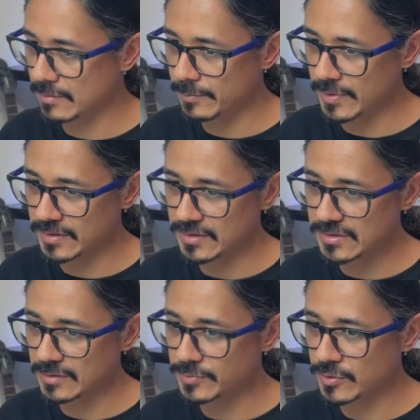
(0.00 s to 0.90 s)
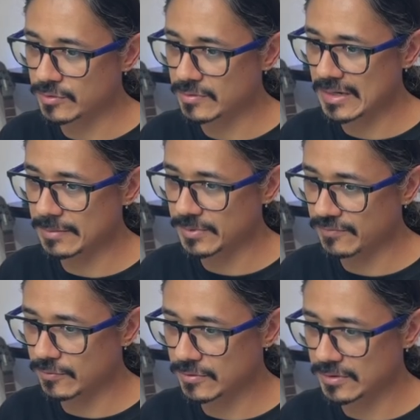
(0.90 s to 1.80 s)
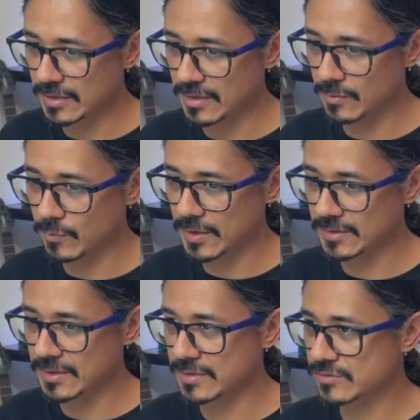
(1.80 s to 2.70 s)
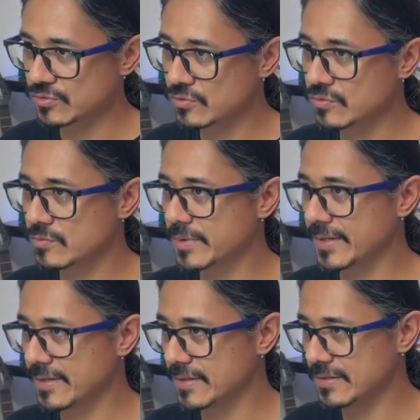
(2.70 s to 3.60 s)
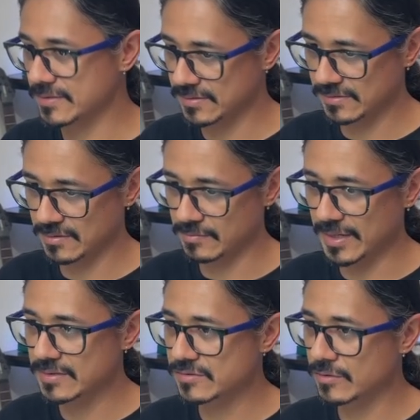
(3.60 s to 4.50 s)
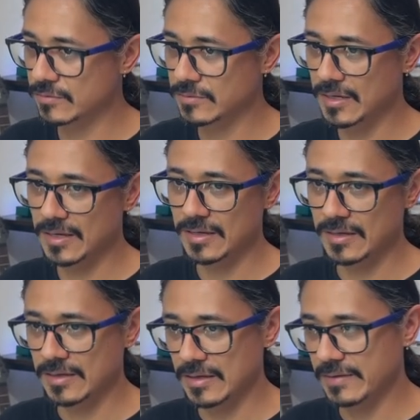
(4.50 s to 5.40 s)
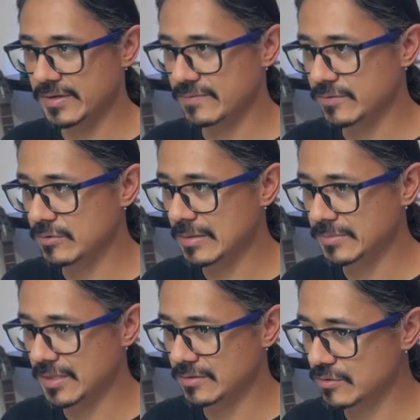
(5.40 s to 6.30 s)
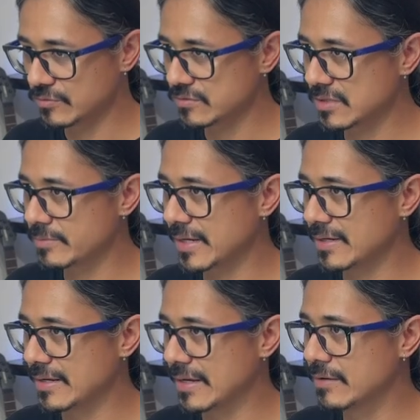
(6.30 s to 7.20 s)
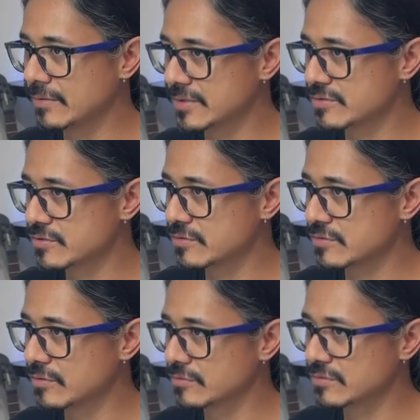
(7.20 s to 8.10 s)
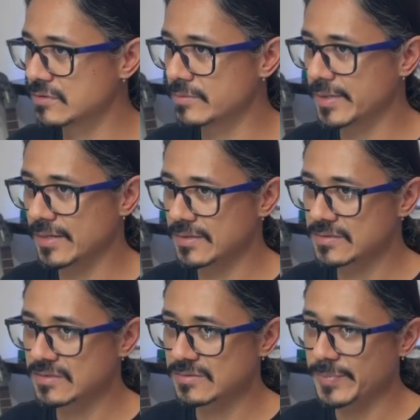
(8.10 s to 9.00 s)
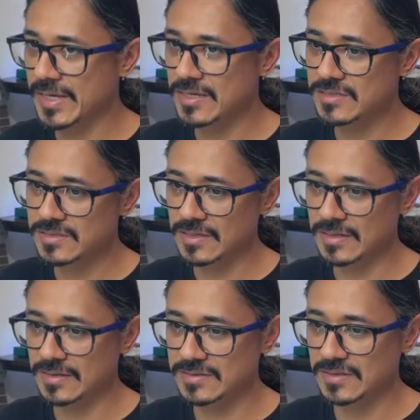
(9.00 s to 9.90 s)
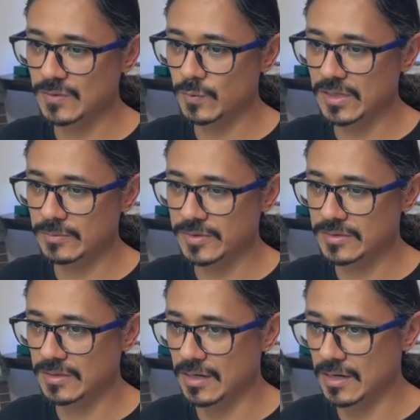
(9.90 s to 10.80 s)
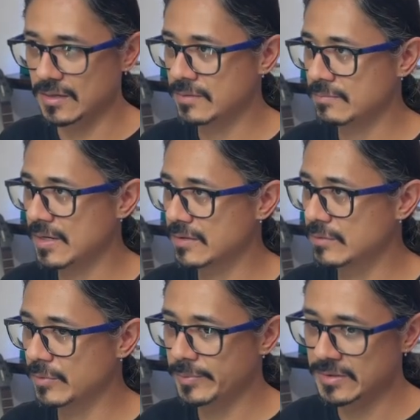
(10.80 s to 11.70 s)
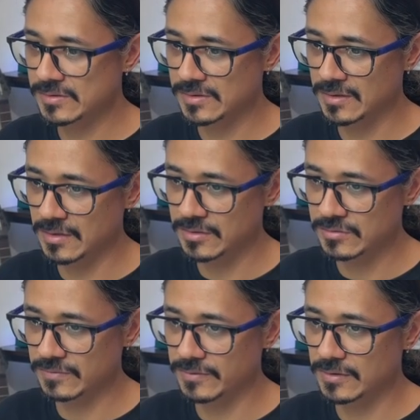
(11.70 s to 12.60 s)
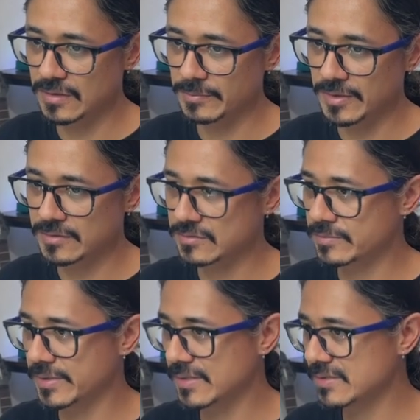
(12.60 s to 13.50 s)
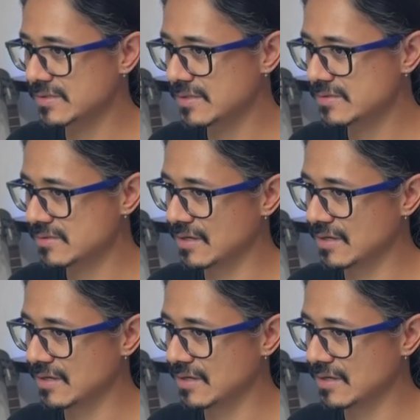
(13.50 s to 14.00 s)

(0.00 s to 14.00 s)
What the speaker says: But these are programmed for the 1.2 release, right? So even if you update Ghostty right now, let's just go to the releases page and let's see what we're on at the moment. So if you come here to releases,